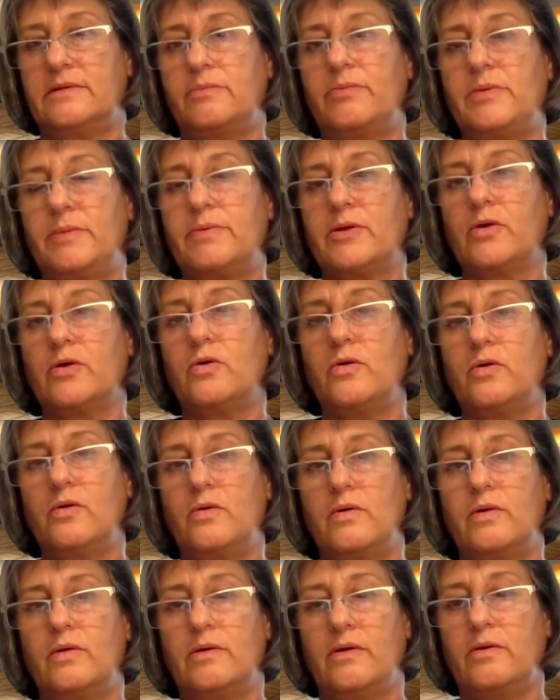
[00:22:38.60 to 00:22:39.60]
people
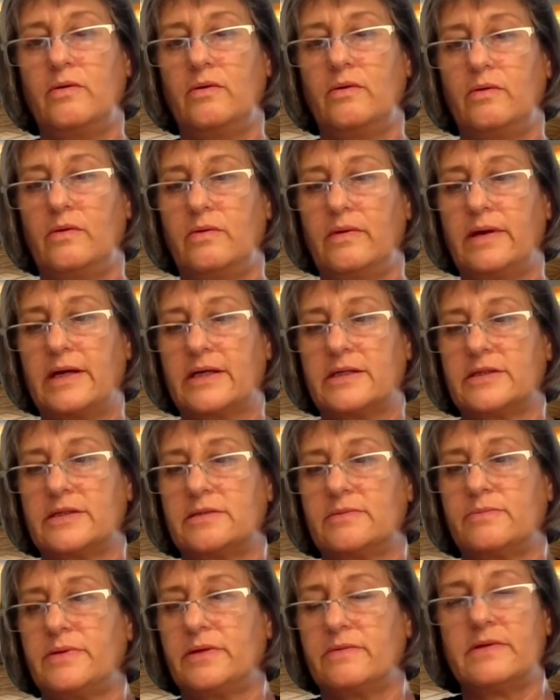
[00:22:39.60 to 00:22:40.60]
who
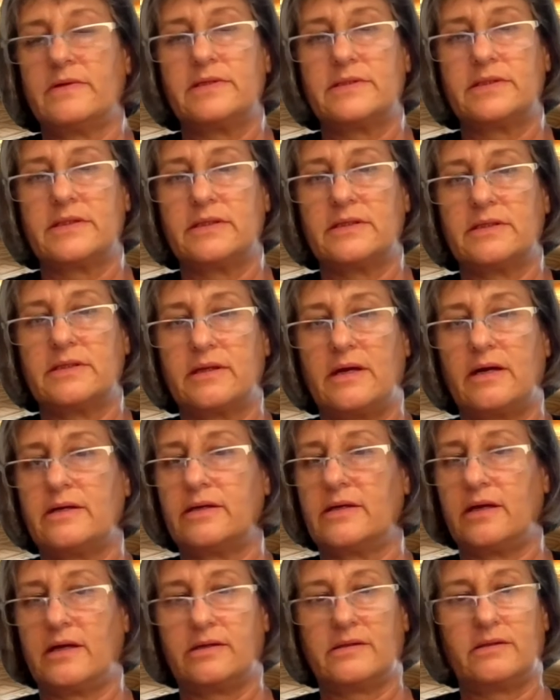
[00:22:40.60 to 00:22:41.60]
experienced it
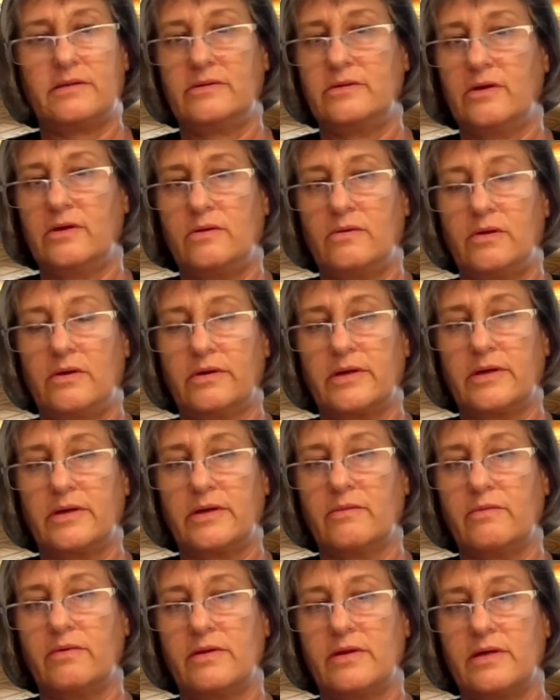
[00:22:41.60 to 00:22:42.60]
are no
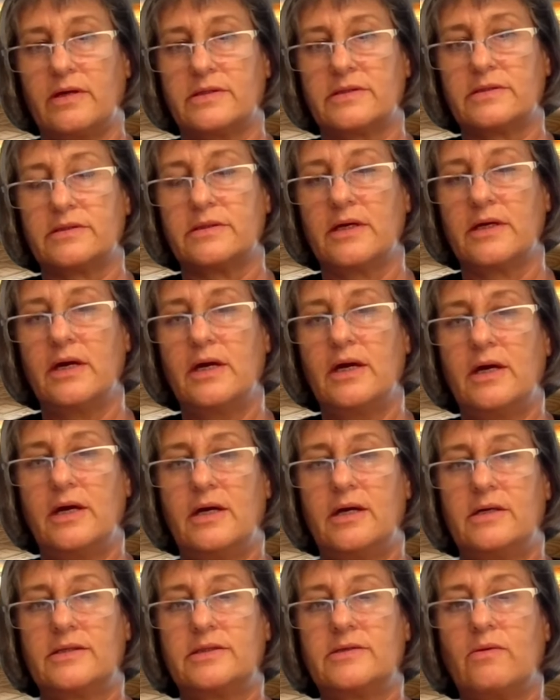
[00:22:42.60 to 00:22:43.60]
longer with us.
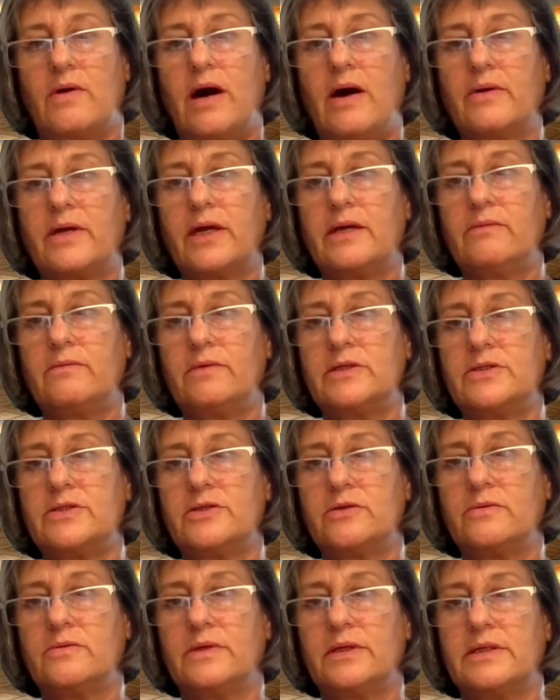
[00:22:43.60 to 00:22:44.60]
So how can we
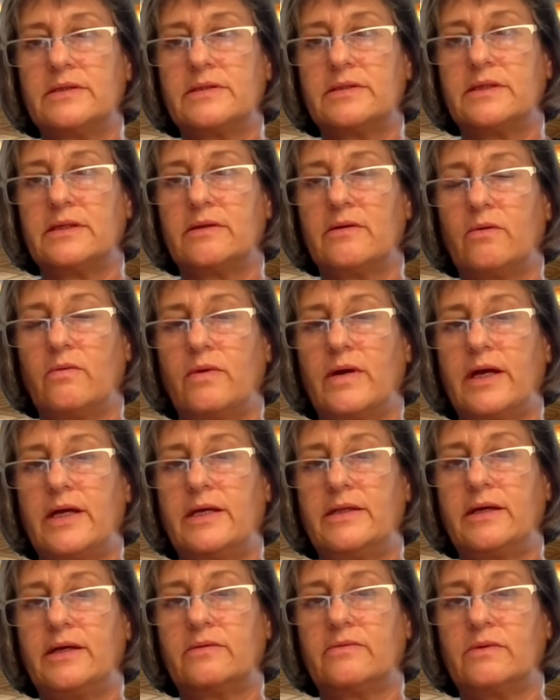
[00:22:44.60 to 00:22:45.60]
do it in a way
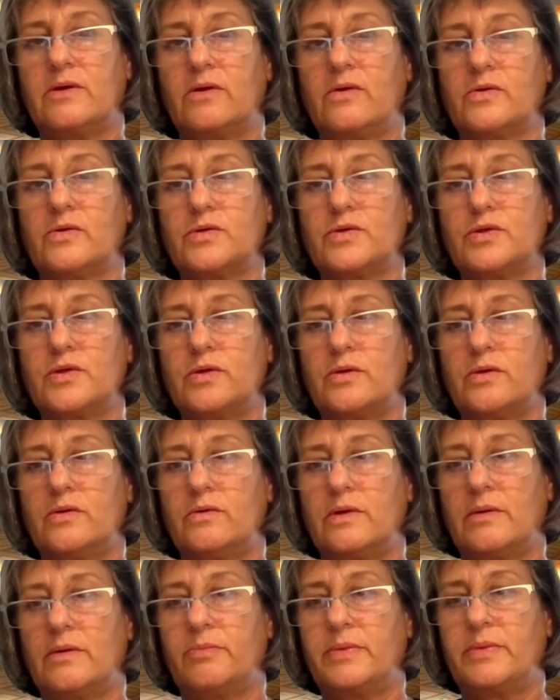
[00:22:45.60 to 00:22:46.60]
that would
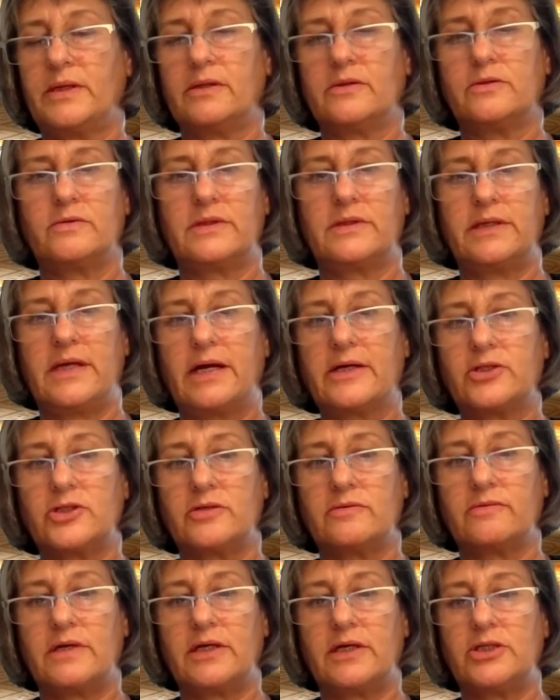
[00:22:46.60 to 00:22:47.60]
also appeal to the young
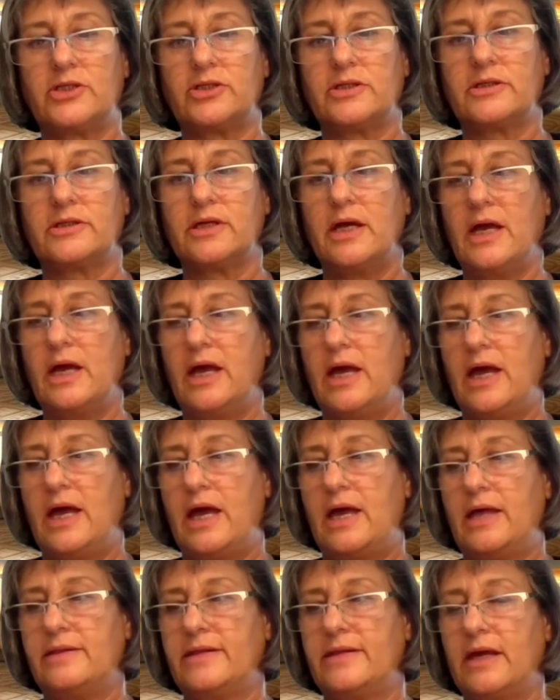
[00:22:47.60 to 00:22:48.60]
generation,
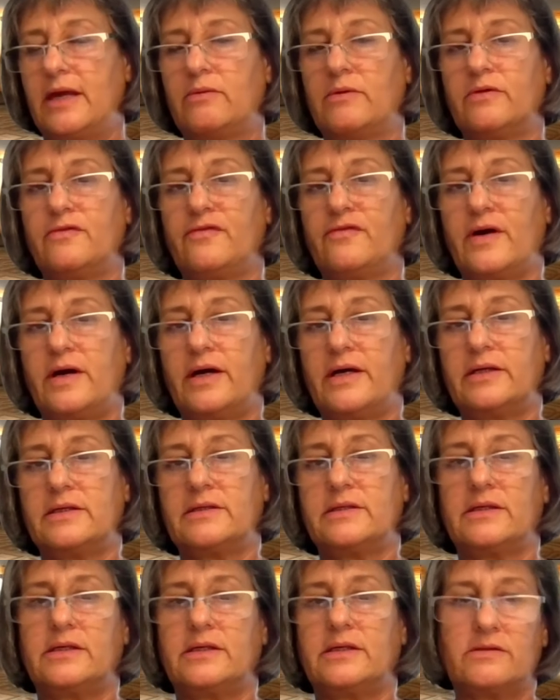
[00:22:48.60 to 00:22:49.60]
and they will find
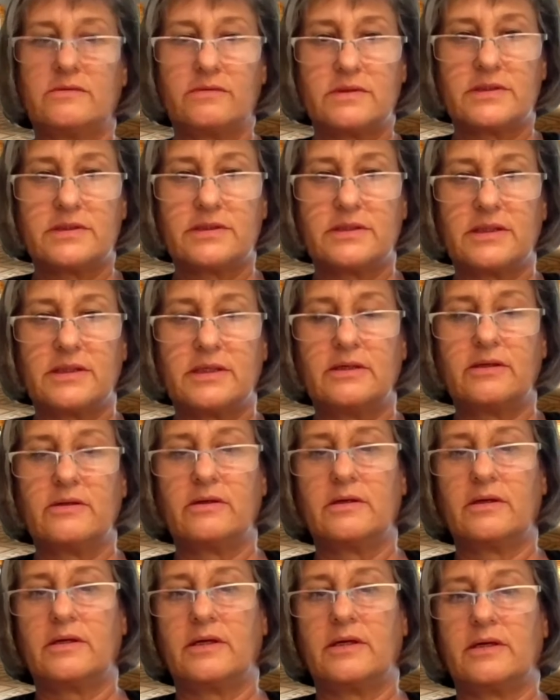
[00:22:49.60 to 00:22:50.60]
it
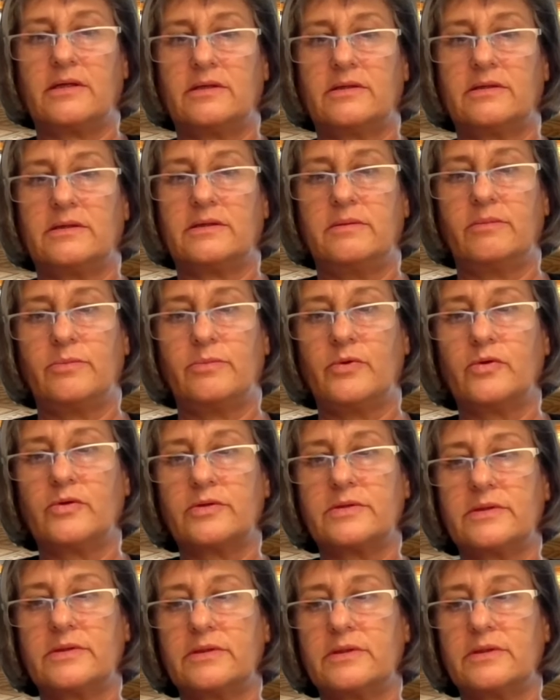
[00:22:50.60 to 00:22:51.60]
interesting and
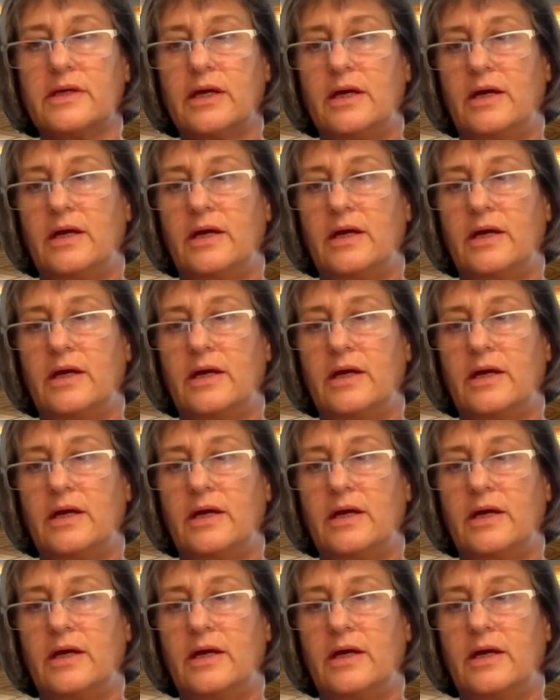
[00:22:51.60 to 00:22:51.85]
important?